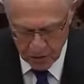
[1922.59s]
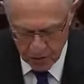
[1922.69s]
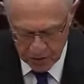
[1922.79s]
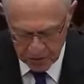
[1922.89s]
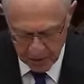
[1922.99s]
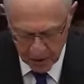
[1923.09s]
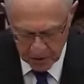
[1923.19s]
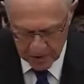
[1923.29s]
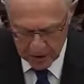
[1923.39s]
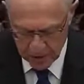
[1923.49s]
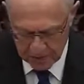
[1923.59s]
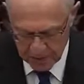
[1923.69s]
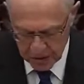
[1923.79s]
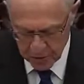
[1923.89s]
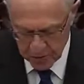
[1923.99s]
wrote that parliamentary
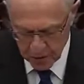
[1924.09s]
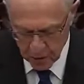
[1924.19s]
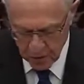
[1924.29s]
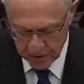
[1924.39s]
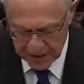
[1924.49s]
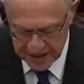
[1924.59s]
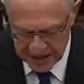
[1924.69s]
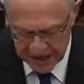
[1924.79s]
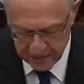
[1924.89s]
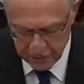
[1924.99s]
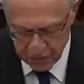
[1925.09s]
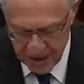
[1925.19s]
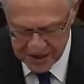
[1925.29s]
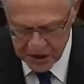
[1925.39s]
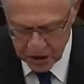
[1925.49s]
impeachment, quote, is a
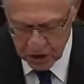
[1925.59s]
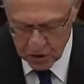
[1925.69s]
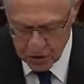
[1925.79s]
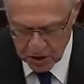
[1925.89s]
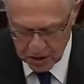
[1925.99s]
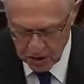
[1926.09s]
prosecution